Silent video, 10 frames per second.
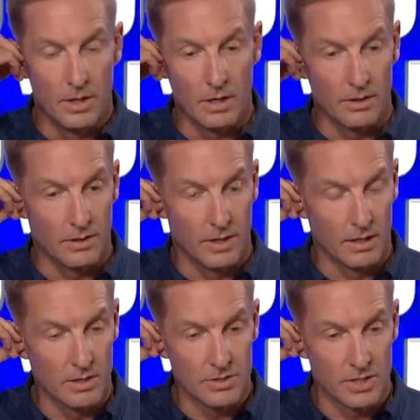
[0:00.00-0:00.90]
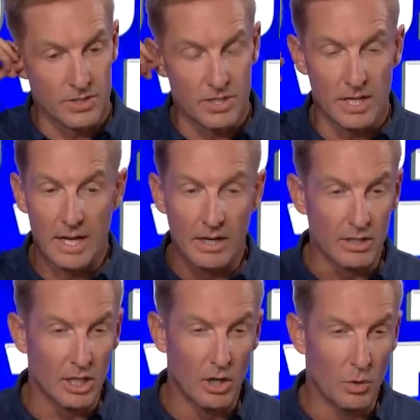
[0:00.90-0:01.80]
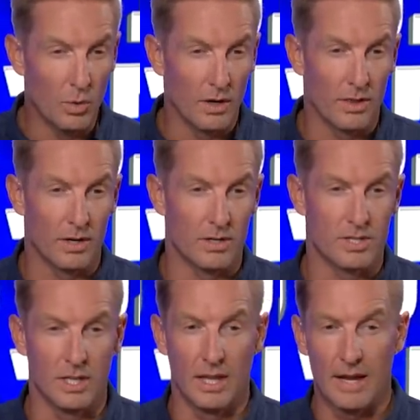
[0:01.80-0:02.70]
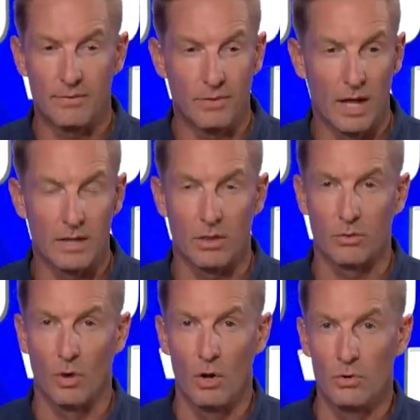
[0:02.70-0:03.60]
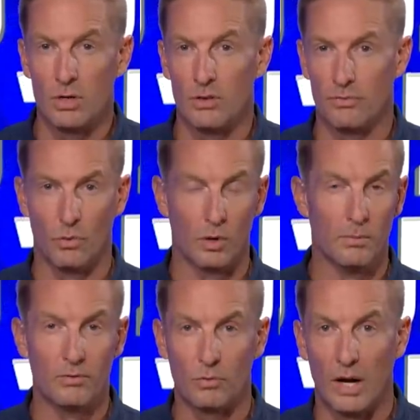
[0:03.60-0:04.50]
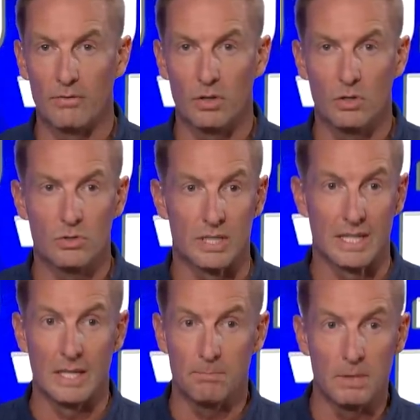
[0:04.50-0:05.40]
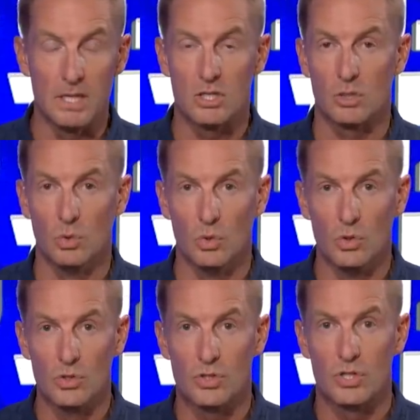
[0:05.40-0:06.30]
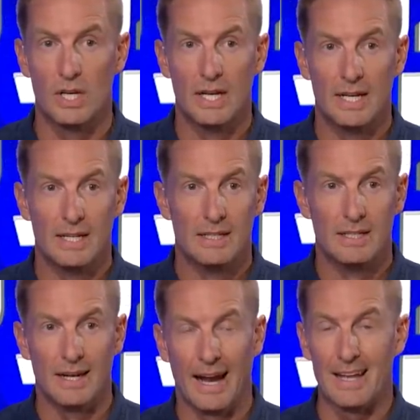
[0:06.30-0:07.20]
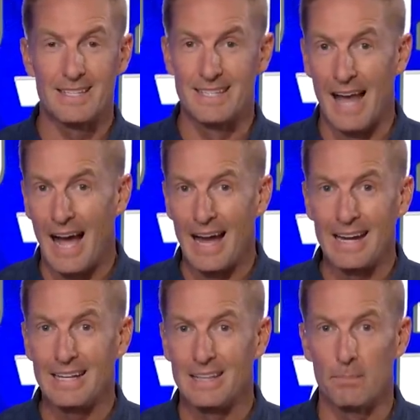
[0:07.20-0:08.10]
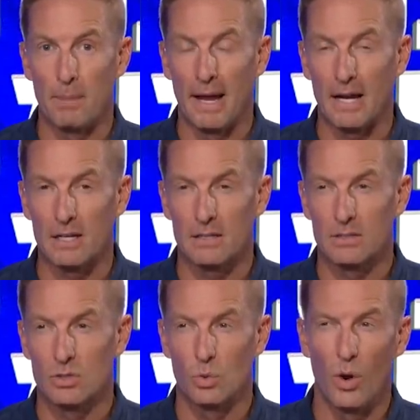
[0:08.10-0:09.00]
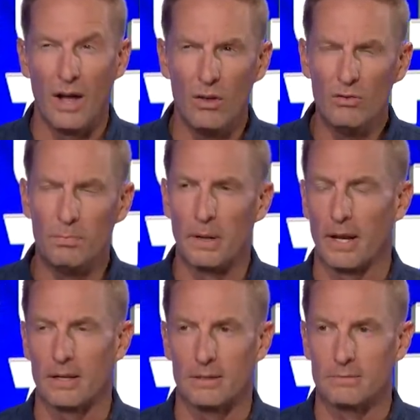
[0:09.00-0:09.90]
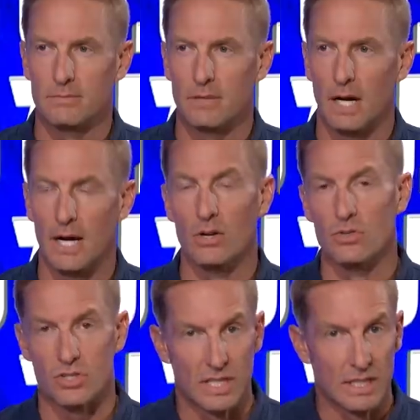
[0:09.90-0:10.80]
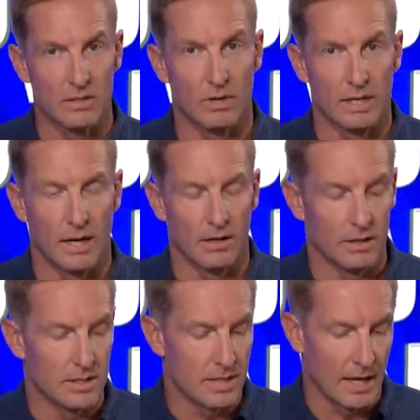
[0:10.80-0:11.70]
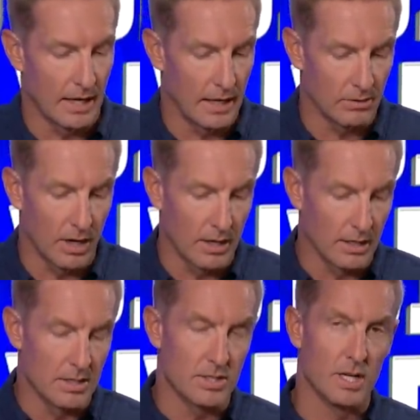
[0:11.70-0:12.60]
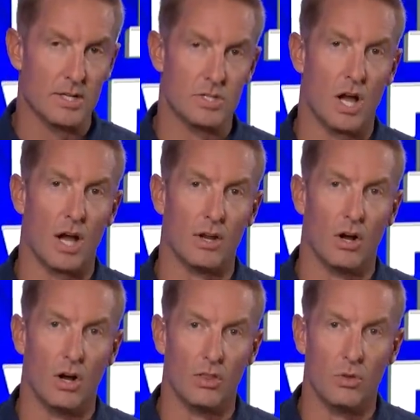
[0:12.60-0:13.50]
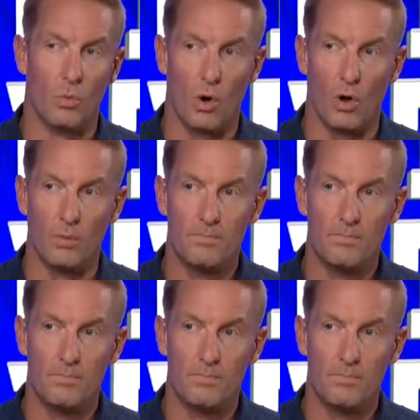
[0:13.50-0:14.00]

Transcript: There's a scenario where there's a lifeline thrown in the form of revenue to keep these schools as 9 in the Pac-12, but I don't see it right now. At least that handwriting is not on the wall.